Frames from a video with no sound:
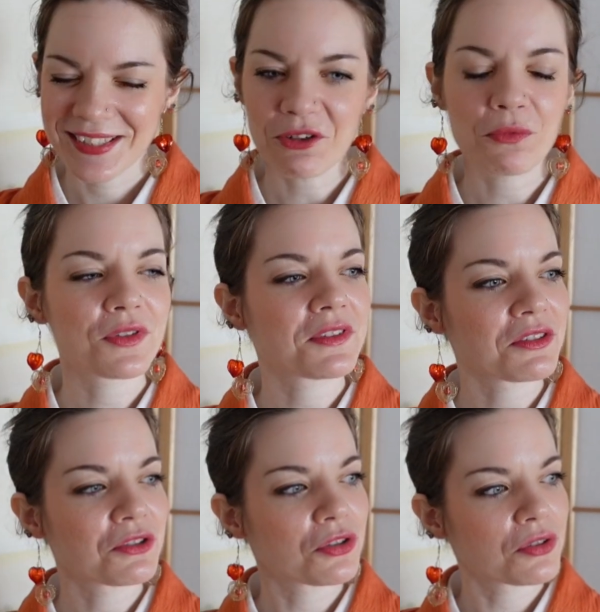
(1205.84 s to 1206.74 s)
It was
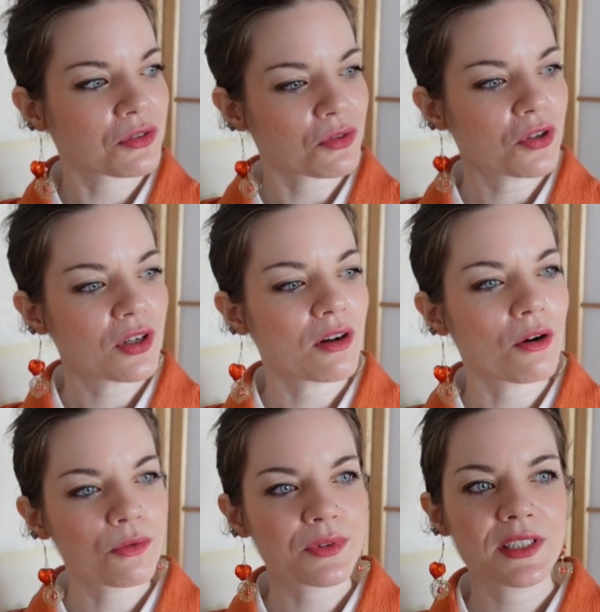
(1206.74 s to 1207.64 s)
a store
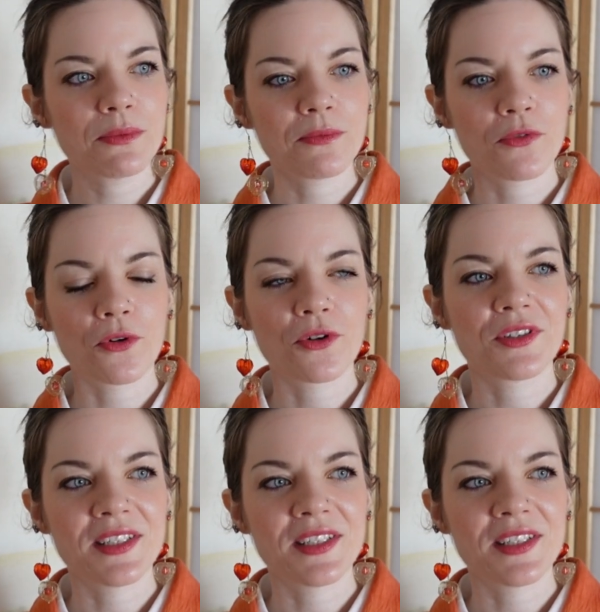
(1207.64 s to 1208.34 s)
only for